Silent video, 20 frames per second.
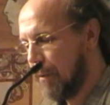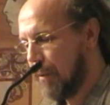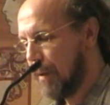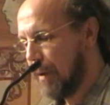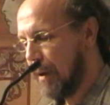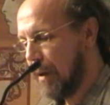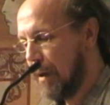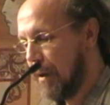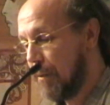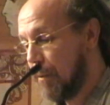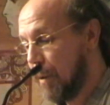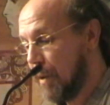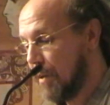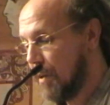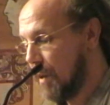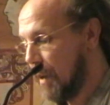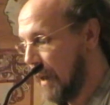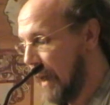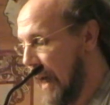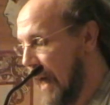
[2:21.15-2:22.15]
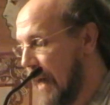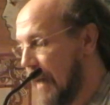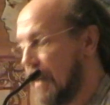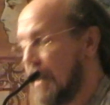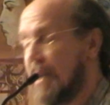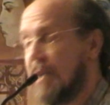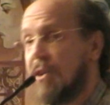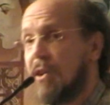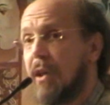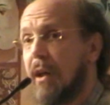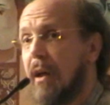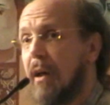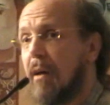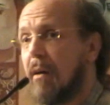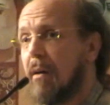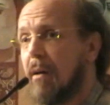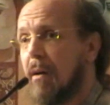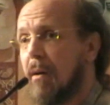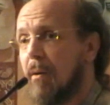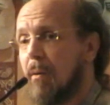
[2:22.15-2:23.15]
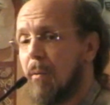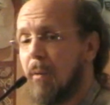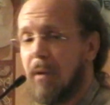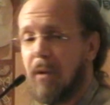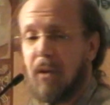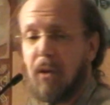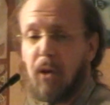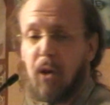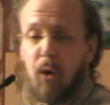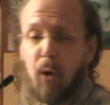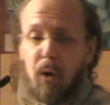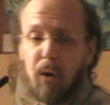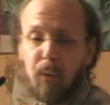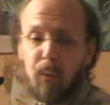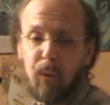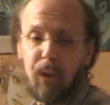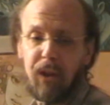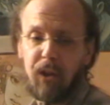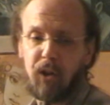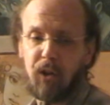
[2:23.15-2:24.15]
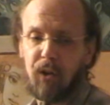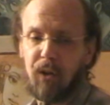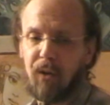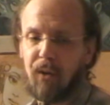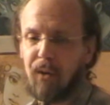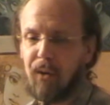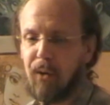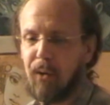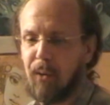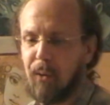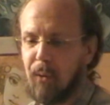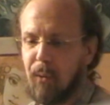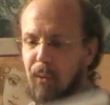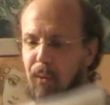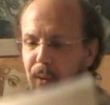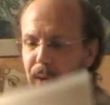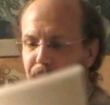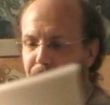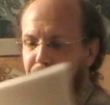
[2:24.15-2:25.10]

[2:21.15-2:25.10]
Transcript: re I recently had this year with the York Regional who,